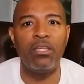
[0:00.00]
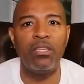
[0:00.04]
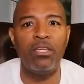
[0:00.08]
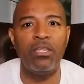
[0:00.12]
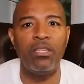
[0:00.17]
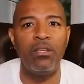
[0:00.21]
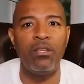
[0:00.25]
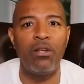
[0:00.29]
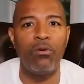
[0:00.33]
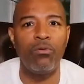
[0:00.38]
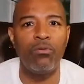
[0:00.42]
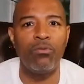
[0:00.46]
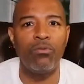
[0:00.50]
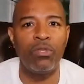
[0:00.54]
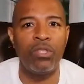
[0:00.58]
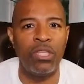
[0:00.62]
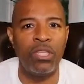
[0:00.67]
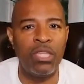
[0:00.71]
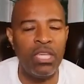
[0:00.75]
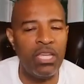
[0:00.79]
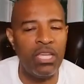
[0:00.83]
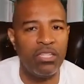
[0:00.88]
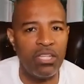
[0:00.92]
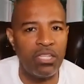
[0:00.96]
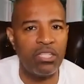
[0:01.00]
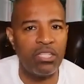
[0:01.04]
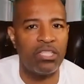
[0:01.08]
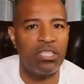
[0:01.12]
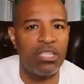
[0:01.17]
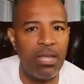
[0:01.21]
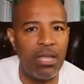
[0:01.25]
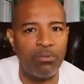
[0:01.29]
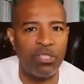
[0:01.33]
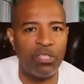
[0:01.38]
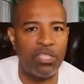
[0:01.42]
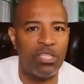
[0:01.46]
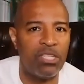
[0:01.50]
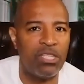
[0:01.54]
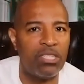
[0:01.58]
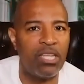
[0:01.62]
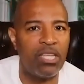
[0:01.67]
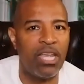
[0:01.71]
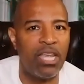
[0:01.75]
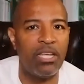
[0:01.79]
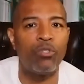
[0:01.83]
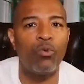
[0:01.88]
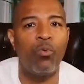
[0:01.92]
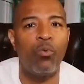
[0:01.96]
you know, these are the steps to
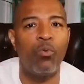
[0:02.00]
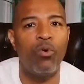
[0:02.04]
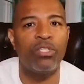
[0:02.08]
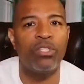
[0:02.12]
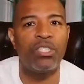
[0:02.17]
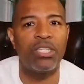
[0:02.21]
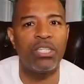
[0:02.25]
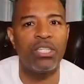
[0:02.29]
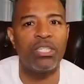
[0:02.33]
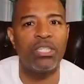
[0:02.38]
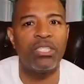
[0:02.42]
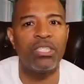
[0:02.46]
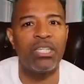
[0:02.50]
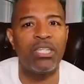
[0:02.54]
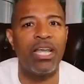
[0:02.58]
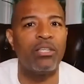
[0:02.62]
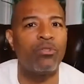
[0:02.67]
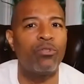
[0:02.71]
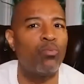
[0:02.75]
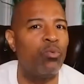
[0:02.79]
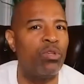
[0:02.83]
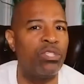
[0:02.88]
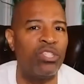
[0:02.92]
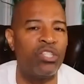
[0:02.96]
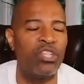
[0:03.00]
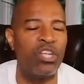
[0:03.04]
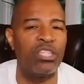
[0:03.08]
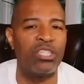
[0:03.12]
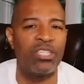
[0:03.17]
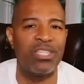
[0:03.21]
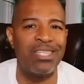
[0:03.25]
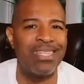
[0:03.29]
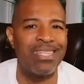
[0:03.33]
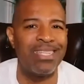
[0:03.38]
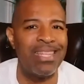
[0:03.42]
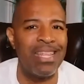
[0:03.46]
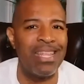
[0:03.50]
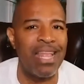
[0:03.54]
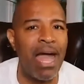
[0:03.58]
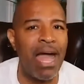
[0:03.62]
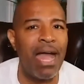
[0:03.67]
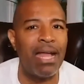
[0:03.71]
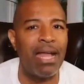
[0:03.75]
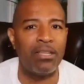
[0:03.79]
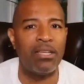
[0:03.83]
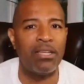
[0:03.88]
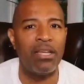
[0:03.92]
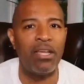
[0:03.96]
take towards success was just
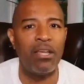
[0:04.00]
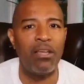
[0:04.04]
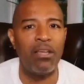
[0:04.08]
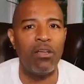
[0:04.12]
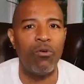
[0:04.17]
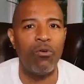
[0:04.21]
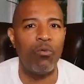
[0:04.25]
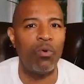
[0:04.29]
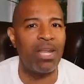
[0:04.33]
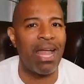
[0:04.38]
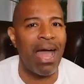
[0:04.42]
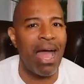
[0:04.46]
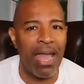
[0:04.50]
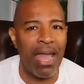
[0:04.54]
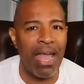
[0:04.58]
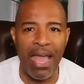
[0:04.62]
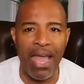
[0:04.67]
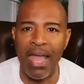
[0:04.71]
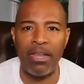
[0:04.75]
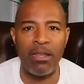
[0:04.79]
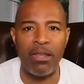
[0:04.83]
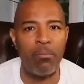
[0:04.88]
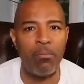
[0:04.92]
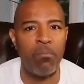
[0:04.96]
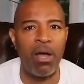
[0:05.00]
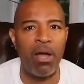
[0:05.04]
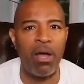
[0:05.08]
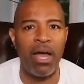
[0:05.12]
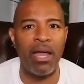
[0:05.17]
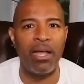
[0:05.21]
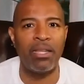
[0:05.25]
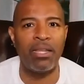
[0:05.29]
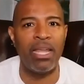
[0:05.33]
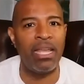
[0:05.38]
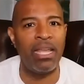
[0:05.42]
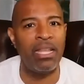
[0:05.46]
not what I had in mind.